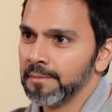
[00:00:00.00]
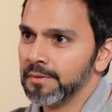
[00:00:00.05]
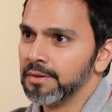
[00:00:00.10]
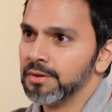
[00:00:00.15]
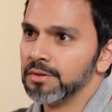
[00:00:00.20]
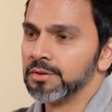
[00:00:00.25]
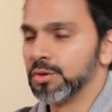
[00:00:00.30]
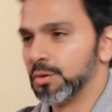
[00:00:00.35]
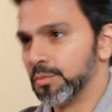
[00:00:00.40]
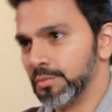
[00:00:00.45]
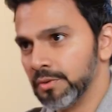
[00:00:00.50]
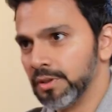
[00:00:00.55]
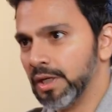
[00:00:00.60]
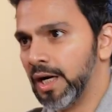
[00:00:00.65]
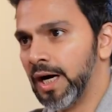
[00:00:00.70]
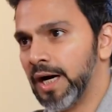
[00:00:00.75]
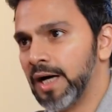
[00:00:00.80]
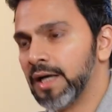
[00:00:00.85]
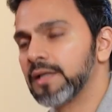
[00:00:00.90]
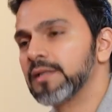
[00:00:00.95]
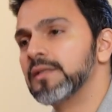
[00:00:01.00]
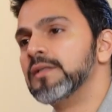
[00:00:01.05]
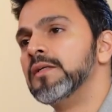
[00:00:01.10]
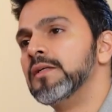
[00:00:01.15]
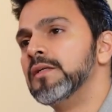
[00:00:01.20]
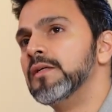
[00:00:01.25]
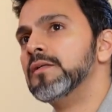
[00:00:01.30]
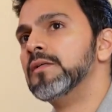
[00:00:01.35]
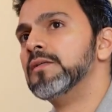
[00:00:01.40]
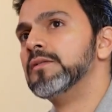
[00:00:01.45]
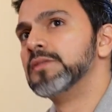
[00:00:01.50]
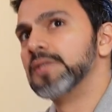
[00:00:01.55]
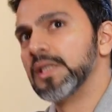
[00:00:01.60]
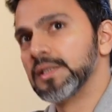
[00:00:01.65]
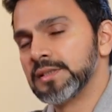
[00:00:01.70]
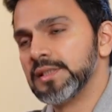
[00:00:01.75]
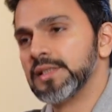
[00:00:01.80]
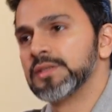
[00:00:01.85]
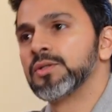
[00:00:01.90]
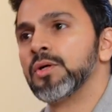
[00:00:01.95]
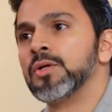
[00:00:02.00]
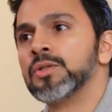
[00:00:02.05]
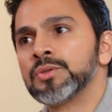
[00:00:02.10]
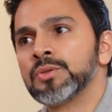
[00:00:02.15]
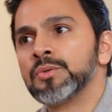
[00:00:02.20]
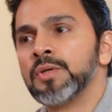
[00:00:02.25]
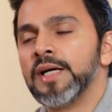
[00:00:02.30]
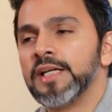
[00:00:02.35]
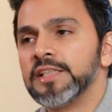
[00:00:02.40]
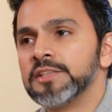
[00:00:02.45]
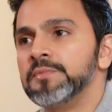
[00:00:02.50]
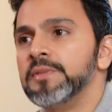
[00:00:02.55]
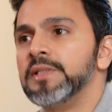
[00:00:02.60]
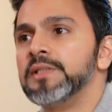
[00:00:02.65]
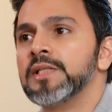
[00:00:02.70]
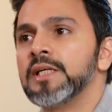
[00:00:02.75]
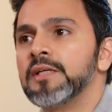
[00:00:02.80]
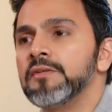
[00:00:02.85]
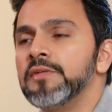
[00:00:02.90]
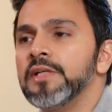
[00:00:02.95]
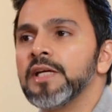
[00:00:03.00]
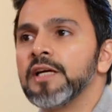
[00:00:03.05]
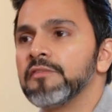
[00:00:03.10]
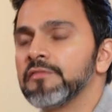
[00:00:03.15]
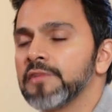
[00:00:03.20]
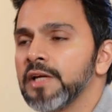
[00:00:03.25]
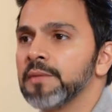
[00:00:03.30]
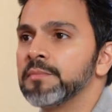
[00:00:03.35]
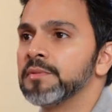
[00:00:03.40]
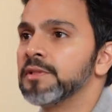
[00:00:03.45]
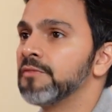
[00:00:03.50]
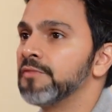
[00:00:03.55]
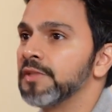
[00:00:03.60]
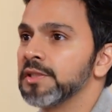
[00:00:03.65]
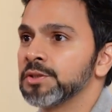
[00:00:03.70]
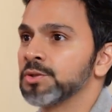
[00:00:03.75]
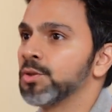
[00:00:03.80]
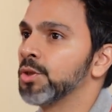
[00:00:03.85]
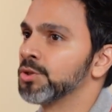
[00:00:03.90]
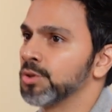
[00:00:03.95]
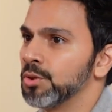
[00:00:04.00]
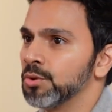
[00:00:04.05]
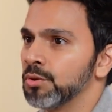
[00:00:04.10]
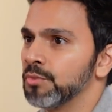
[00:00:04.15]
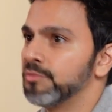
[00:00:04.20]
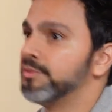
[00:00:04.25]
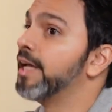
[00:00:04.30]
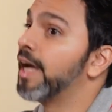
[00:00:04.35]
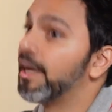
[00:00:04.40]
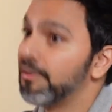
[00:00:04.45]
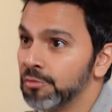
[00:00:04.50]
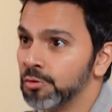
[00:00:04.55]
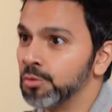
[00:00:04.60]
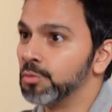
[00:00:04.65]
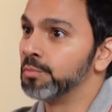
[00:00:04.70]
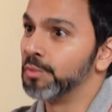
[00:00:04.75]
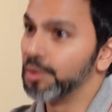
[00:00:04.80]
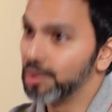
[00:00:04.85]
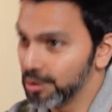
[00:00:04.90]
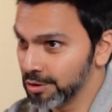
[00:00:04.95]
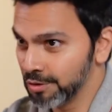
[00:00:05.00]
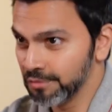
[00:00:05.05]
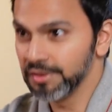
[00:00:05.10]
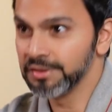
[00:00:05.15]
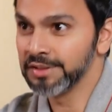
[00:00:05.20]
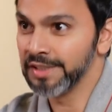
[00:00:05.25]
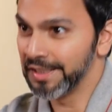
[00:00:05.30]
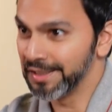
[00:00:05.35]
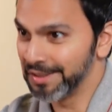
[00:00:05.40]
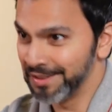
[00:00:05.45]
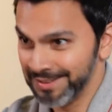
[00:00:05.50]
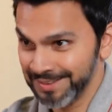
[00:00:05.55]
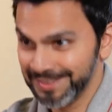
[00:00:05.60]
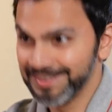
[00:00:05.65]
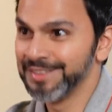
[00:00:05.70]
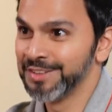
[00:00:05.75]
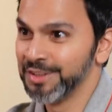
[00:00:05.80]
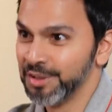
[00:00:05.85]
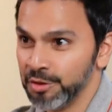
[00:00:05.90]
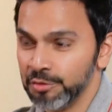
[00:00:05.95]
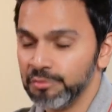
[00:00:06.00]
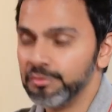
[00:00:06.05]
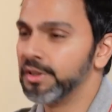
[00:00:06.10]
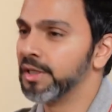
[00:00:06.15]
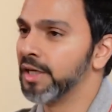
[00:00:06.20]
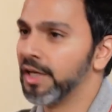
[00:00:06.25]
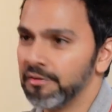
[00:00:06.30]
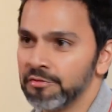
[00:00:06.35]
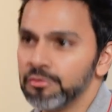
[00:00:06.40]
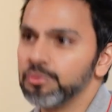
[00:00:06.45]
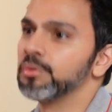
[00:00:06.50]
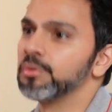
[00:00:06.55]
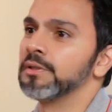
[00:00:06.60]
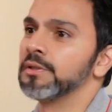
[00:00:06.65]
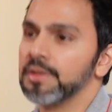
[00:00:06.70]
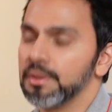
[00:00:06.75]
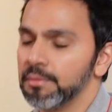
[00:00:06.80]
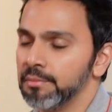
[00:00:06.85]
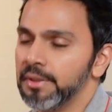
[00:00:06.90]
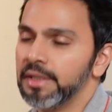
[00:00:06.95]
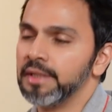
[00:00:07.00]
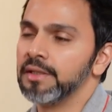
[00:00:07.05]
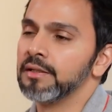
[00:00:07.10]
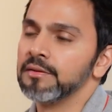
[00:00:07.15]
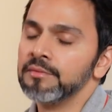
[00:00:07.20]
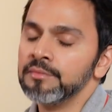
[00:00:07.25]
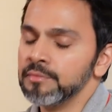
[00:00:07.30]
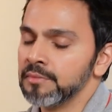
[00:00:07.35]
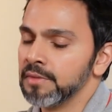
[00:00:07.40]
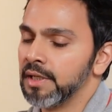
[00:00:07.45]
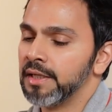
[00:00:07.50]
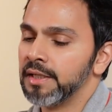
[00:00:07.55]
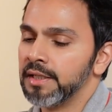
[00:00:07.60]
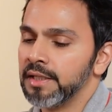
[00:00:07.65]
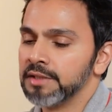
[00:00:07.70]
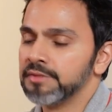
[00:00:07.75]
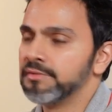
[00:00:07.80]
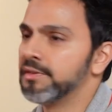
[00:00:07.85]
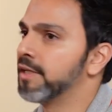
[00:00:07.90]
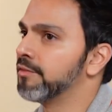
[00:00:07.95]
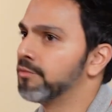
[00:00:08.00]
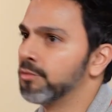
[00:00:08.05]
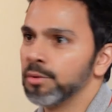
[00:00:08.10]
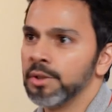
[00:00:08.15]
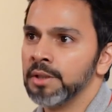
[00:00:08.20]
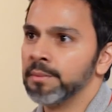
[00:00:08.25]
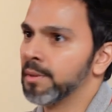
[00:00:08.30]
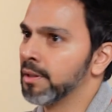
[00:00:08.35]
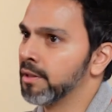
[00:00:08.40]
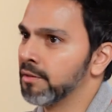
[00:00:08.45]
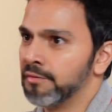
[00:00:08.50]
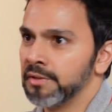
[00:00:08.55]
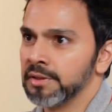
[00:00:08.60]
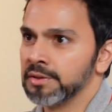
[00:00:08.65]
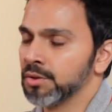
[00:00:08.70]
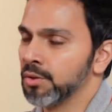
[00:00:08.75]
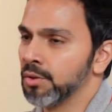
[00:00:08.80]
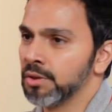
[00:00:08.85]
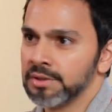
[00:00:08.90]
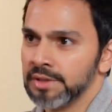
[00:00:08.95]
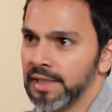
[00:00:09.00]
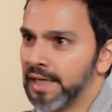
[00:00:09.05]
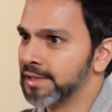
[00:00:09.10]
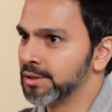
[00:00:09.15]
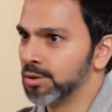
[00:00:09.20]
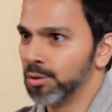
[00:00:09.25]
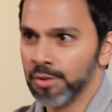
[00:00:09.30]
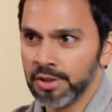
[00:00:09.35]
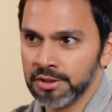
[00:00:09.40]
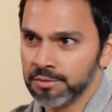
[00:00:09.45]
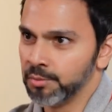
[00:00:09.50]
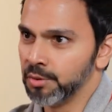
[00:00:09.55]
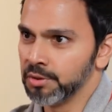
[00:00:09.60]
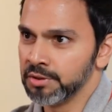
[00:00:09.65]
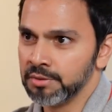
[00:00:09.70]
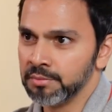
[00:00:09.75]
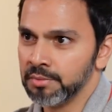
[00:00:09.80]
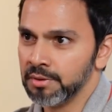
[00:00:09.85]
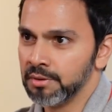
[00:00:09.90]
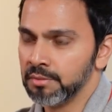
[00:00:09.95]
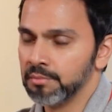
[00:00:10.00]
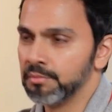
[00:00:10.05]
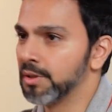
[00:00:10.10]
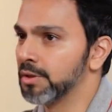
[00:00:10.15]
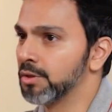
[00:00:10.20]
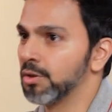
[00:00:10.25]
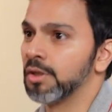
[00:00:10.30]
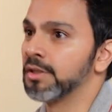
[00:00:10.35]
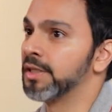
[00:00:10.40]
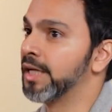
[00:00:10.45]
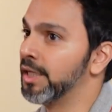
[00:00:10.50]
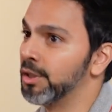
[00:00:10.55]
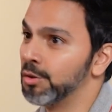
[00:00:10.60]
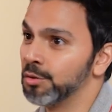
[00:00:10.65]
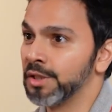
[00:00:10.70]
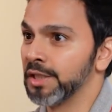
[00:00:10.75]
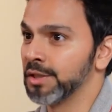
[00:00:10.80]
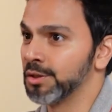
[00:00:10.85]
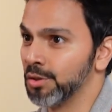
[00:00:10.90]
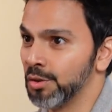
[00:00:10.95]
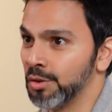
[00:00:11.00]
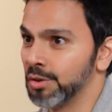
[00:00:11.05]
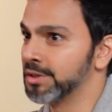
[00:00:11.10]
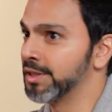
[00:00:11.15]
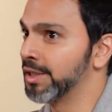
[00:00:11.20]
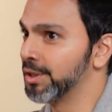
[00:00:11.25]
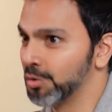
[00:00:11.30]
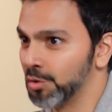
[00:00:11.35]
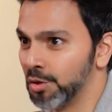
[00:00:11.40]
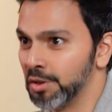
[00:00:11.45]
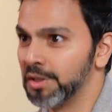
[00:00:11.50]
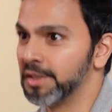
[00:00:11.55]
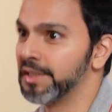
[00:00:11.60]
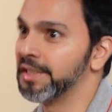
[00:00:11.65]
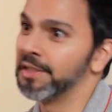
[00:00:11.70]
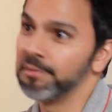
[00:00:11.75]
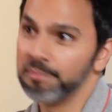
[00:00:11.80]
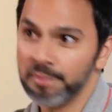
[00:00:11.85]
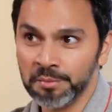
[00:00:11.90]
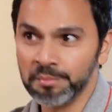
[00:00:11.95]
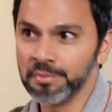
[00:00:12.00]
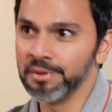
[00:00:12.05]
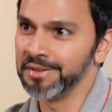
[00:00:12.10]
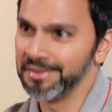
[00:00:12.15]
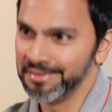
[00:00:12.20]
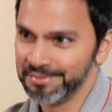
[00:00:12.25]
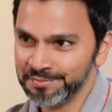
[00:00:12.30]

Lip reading: So our success also has been that we have kept the fixed cost low. We have to, because of the cycles. We have to. The main idea is we have to keep our fixed costs as low as possible, but not dilute technology and quality and people.